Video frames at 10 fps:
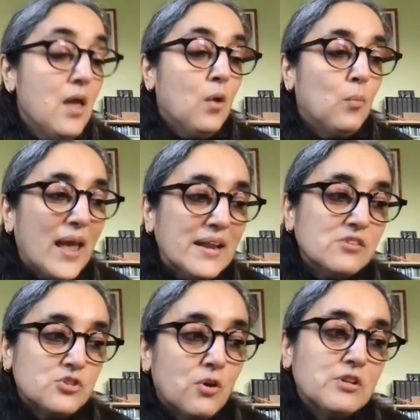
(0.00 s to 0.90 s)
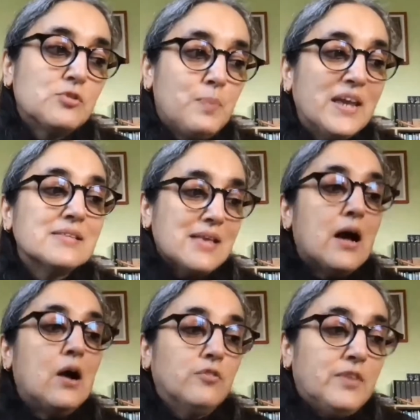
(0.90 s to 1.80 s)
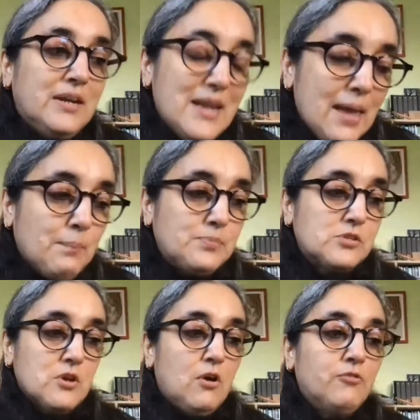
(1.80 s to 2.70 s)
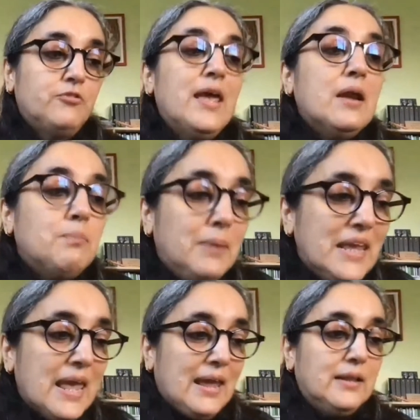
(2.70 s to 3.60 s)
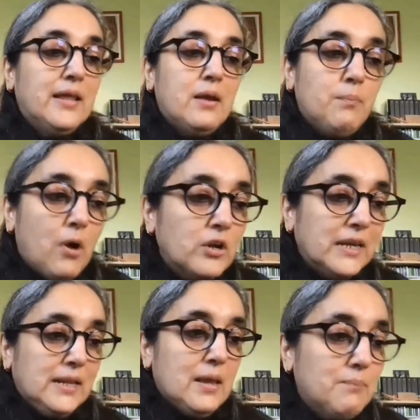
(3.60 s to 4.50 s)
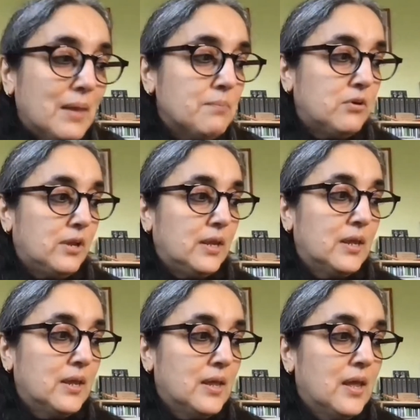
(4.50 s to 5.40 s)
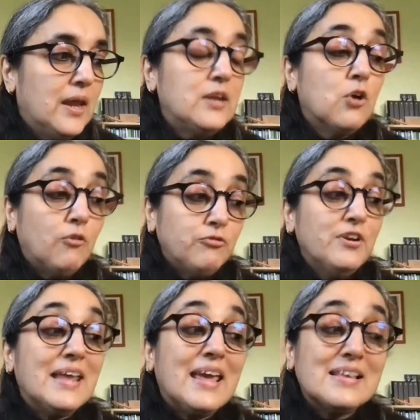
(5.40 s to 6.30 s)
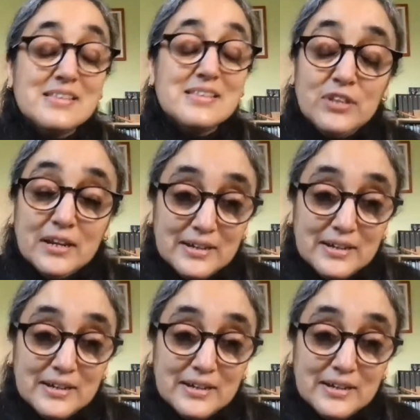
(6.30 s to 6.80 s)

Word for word: When a story springs out of the depths of their being, their body, their memory, it often takes even the